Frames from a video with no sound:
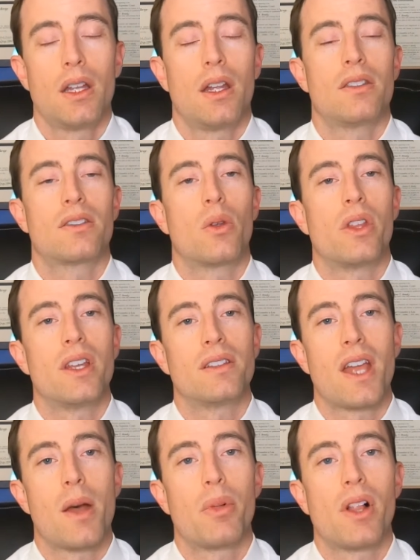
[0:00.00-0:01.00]
And so the
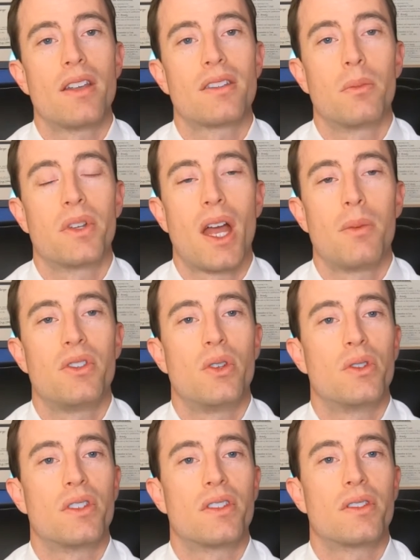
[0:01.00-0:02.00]
example I sometimes
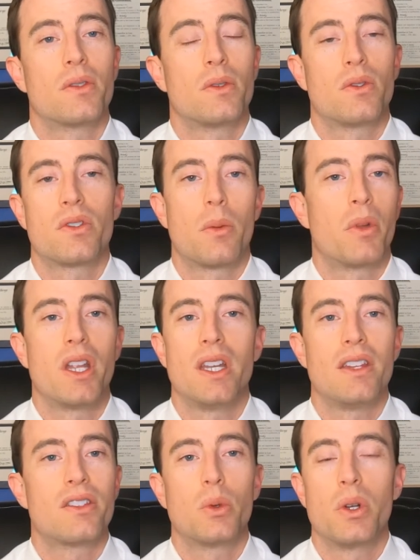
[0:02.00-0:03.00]
use is somebody
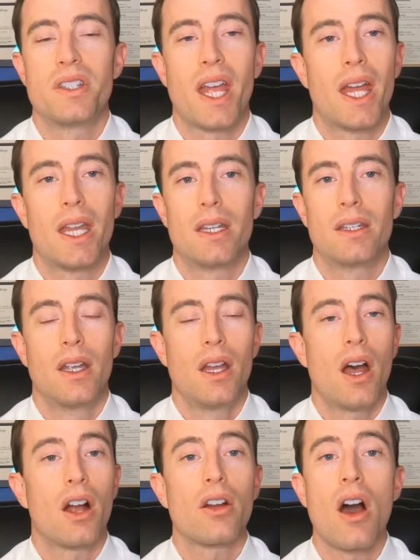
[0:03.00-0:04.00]
needs to attend
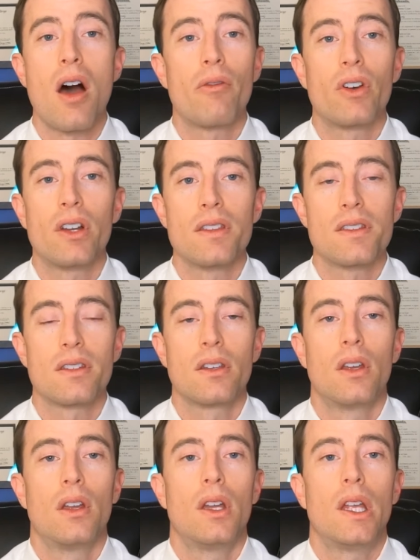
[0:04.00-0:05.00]
a conference
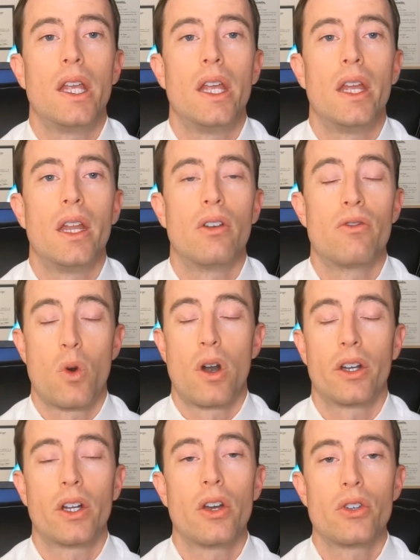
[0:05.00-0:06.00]
in a
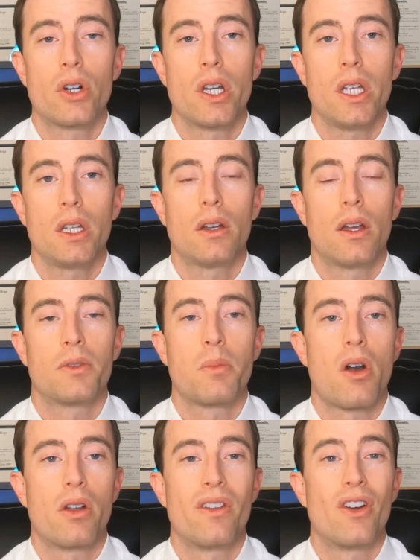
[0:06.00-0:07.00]
foreign country as
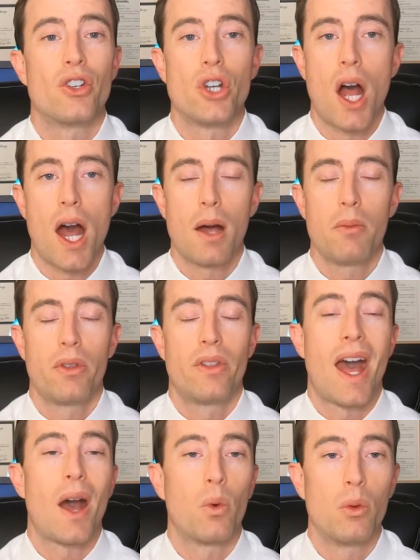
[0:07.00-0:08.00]
part of their job.
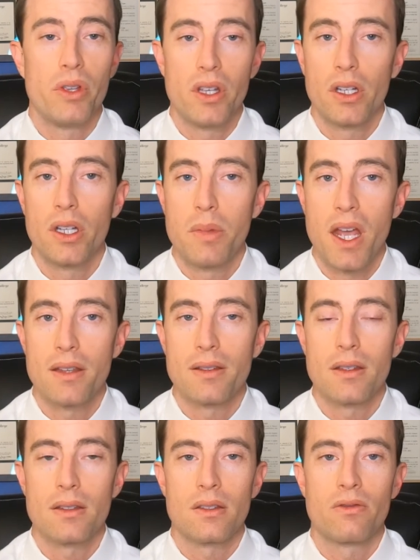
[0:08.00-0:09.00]
That will be a good
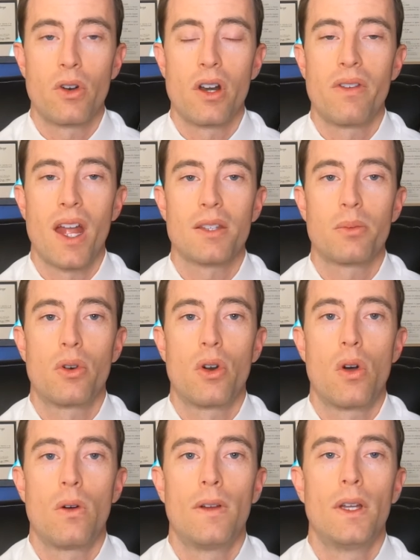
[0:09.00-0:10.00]
basis for advanced
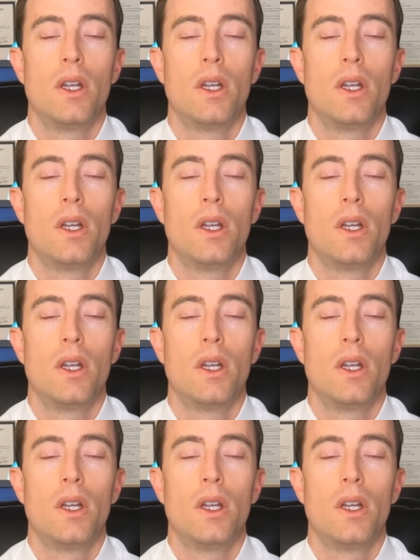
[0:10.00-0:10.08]
parole.